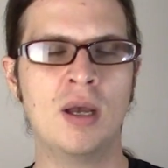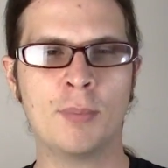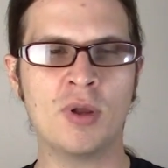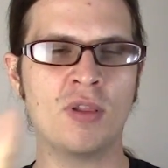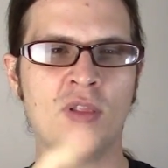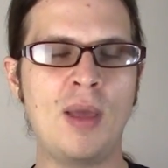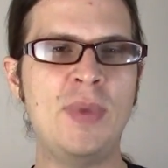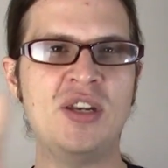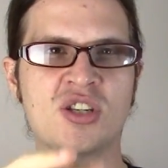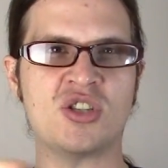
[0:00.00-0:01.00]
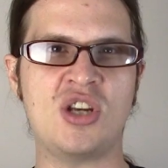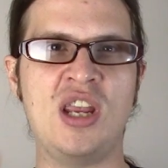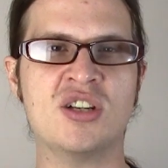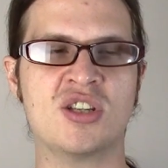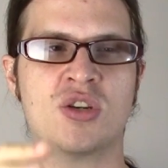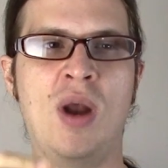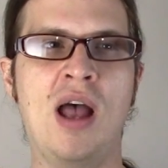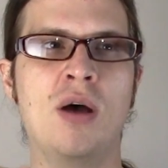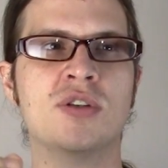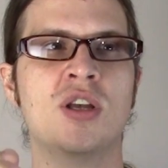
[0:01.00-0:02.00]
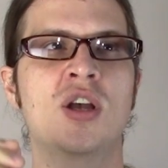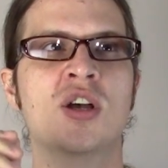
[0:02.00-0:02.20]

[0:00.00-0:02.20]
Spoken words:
But let me just change this around.